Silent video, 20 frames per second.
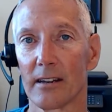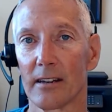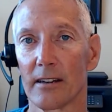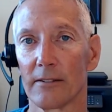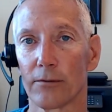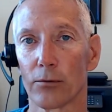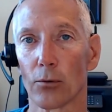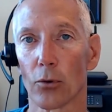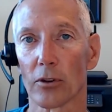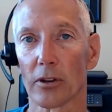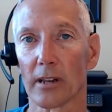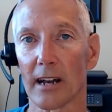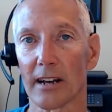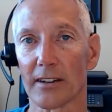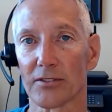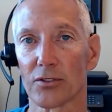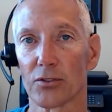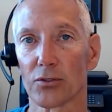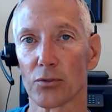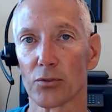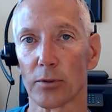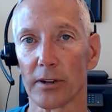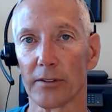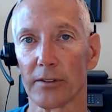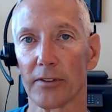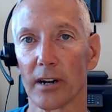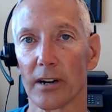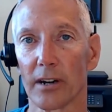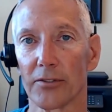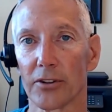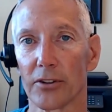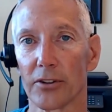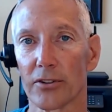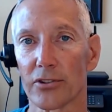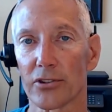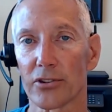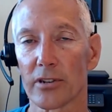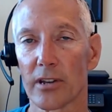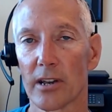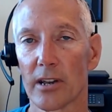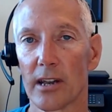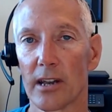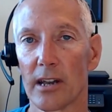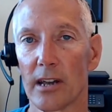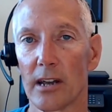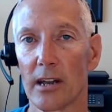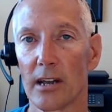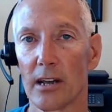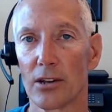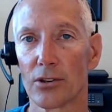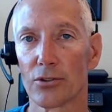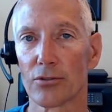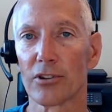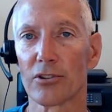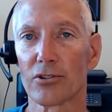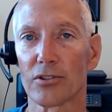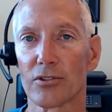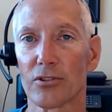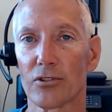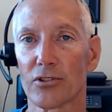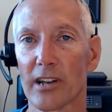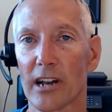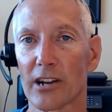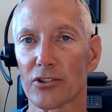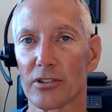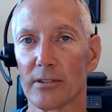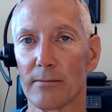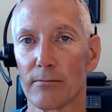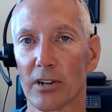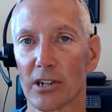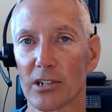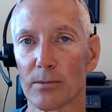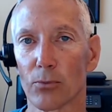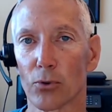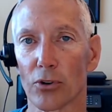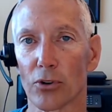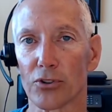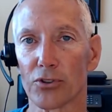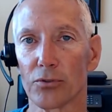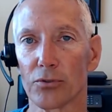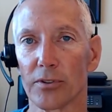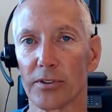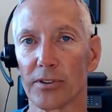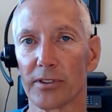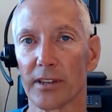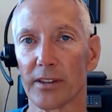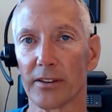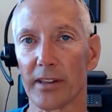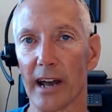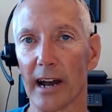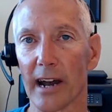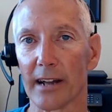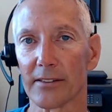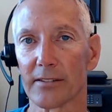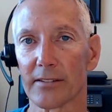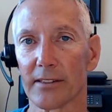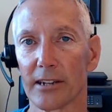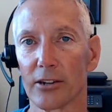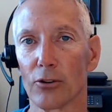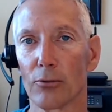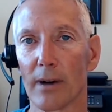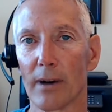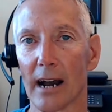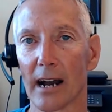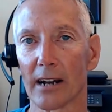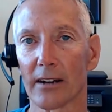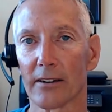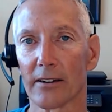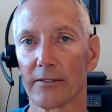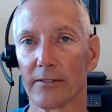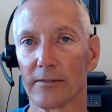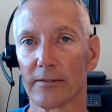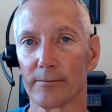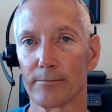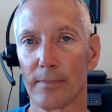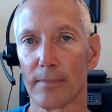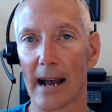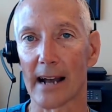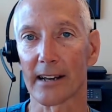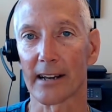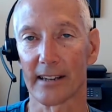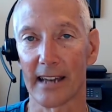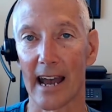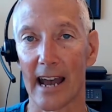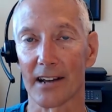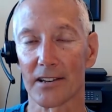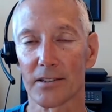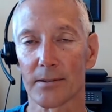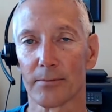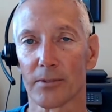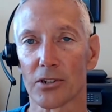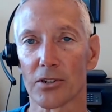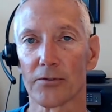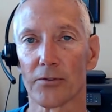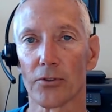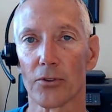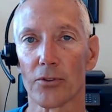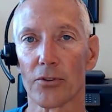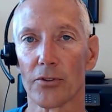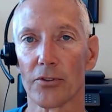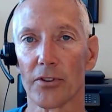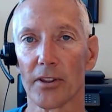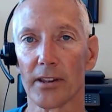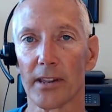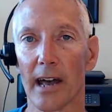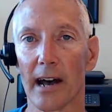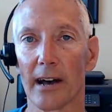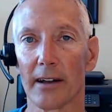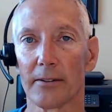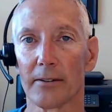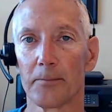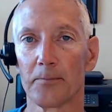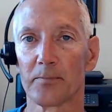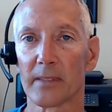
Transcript: for the last 25 years. So there's actually much more to it than that. They go back cast much further than that.